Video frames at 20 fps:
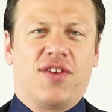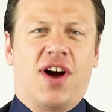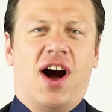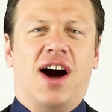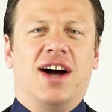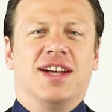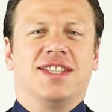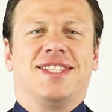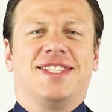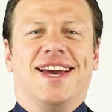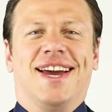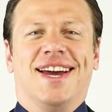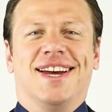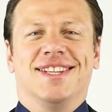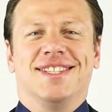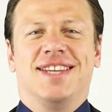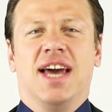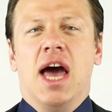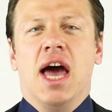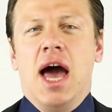
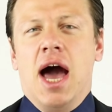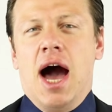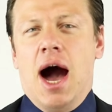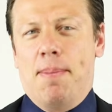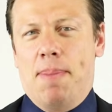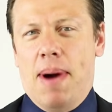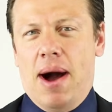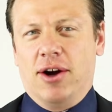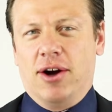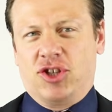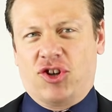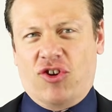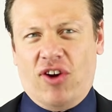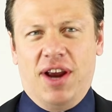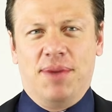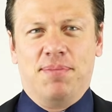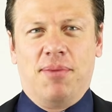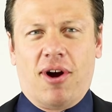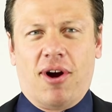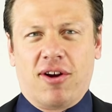content about
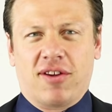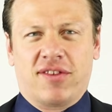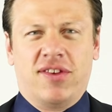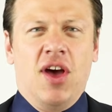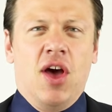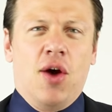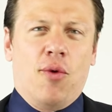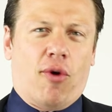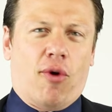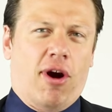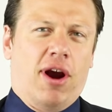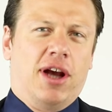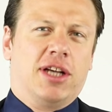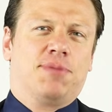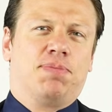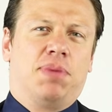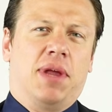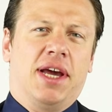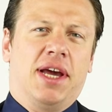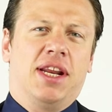trademarks, where I
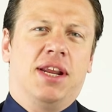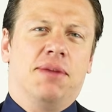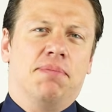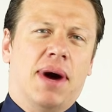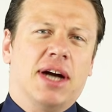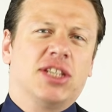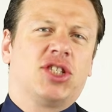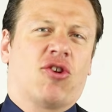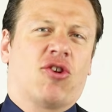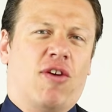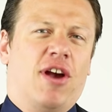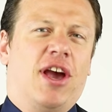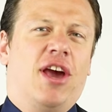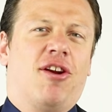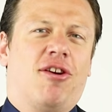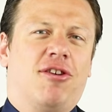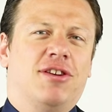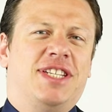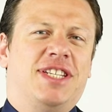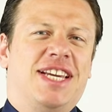explain in much
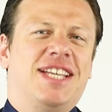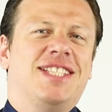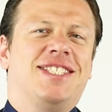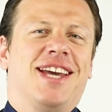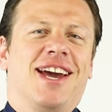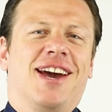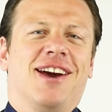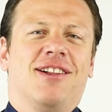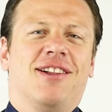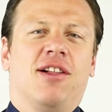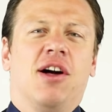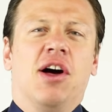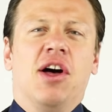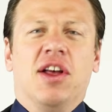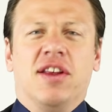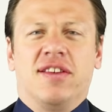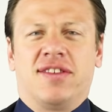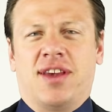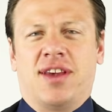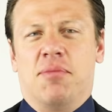greater detail
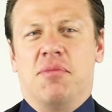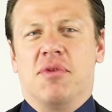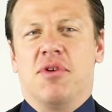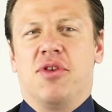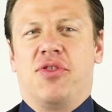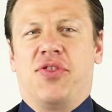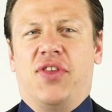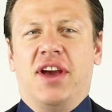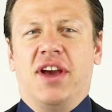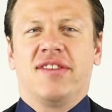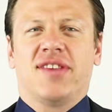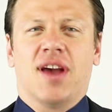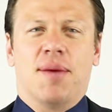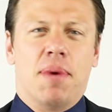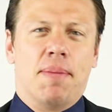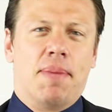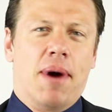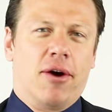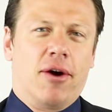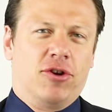some of the things I'm
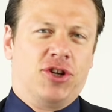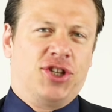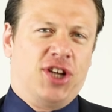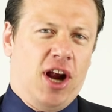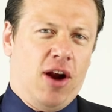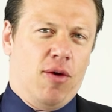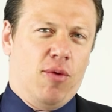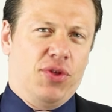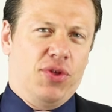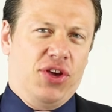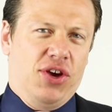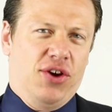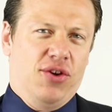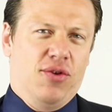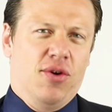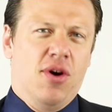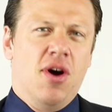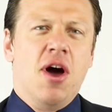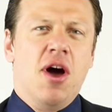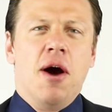about to share with
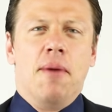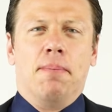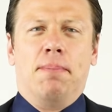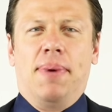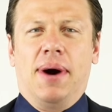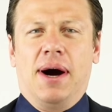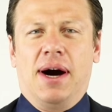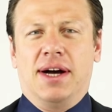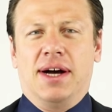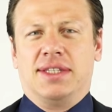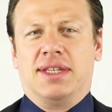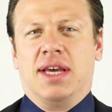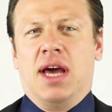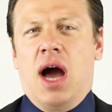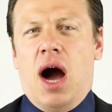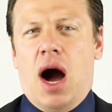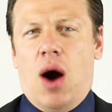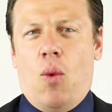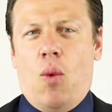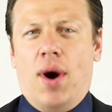you. But
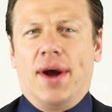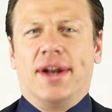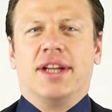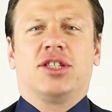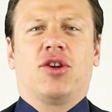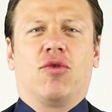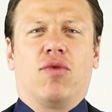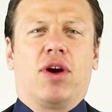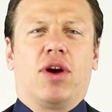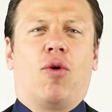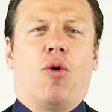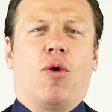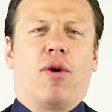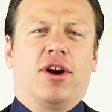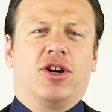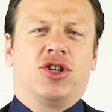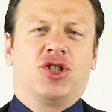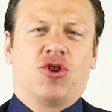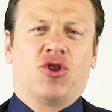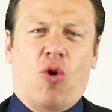I wanted to record
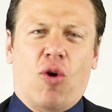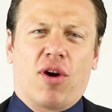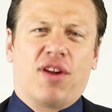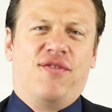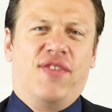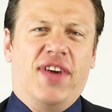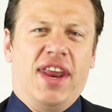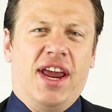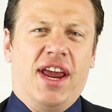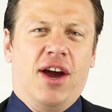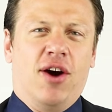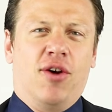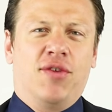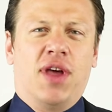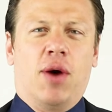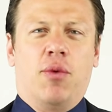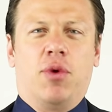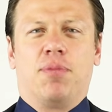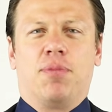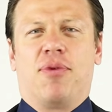a short video
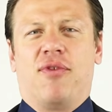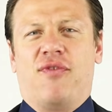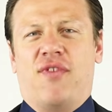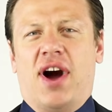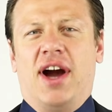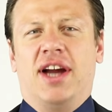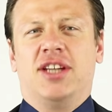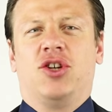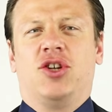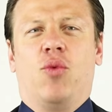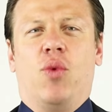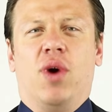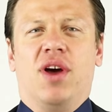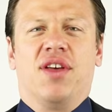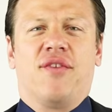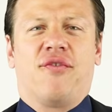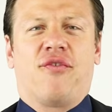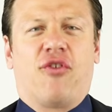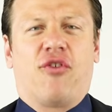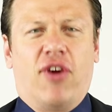that will provide you with
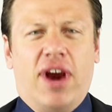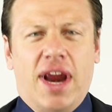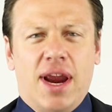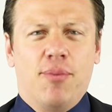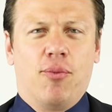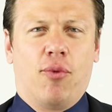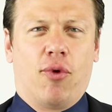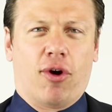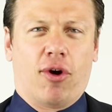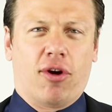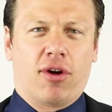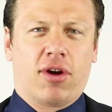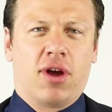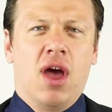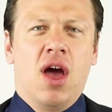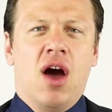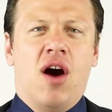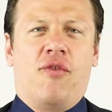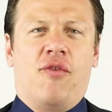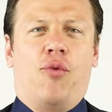a framework
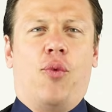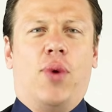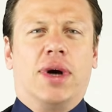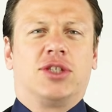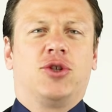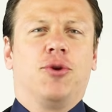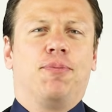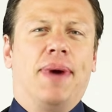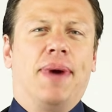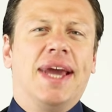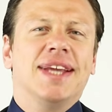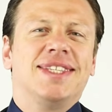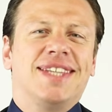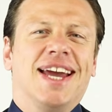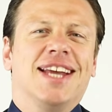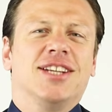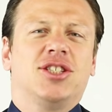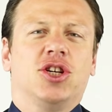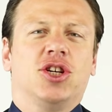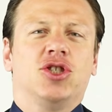of what to pay
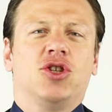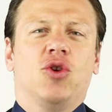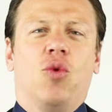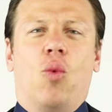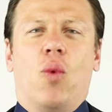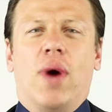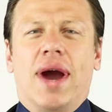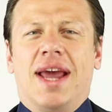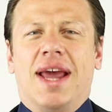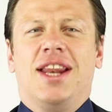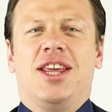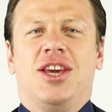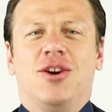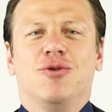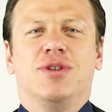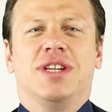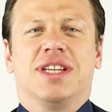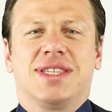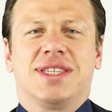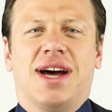attention to when
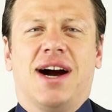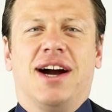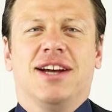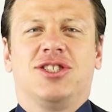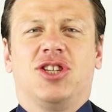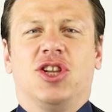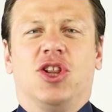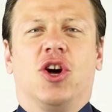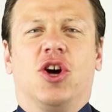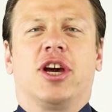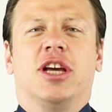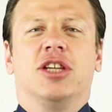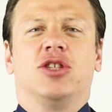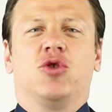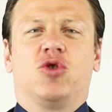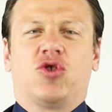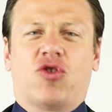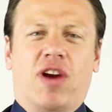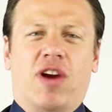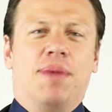you decide to look
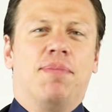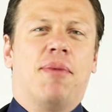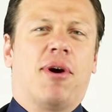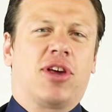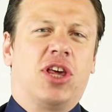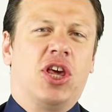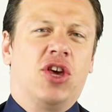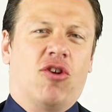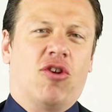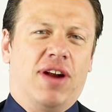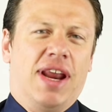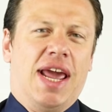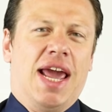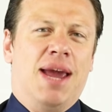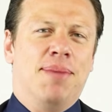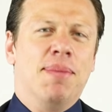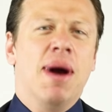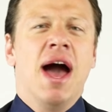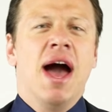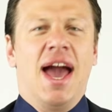into trademarking your
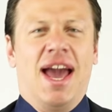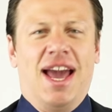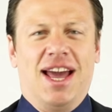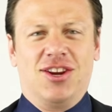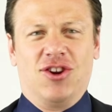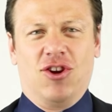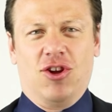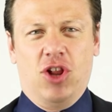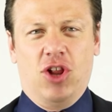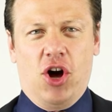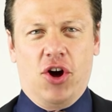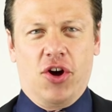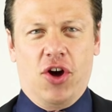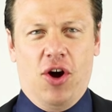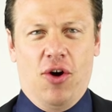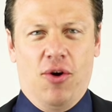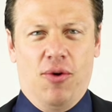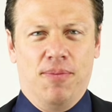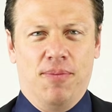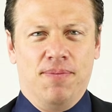name and your
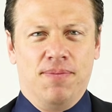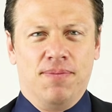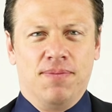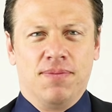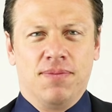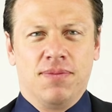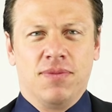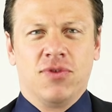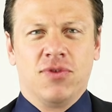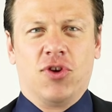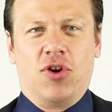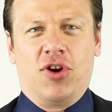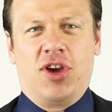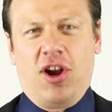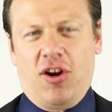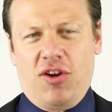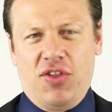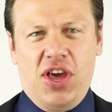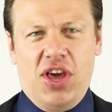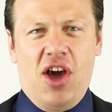logo. So
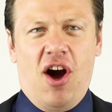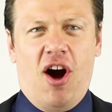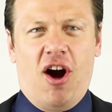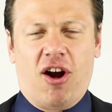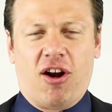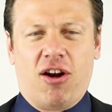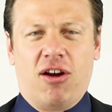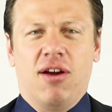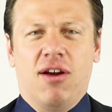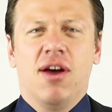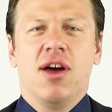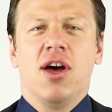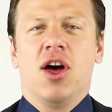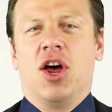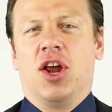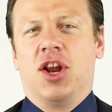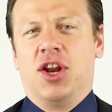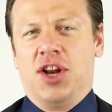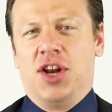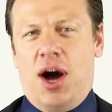here they are.
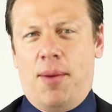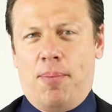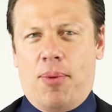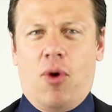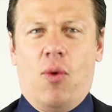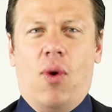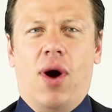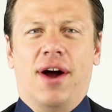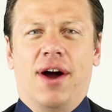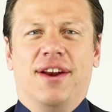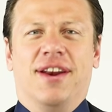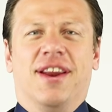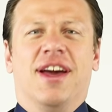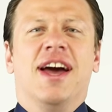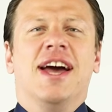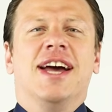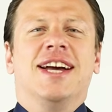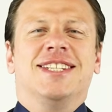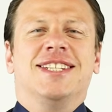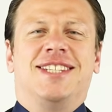Number one,
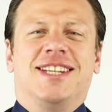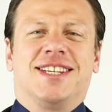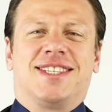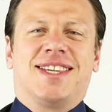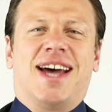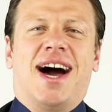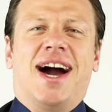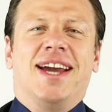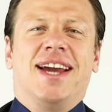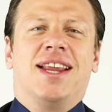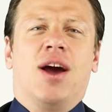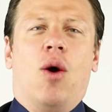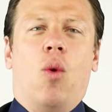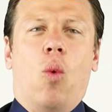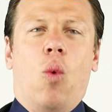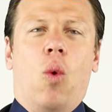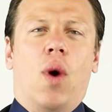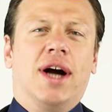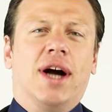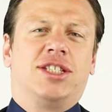decide
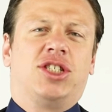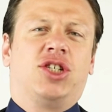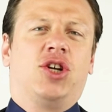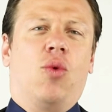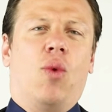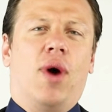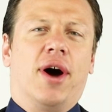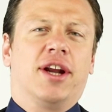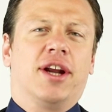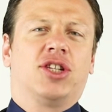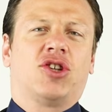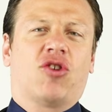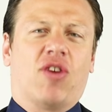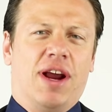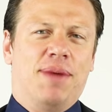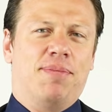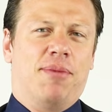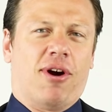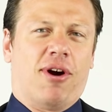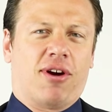what you want to
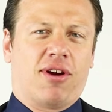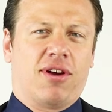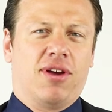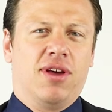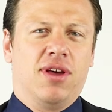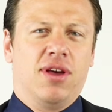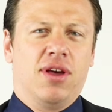trademark.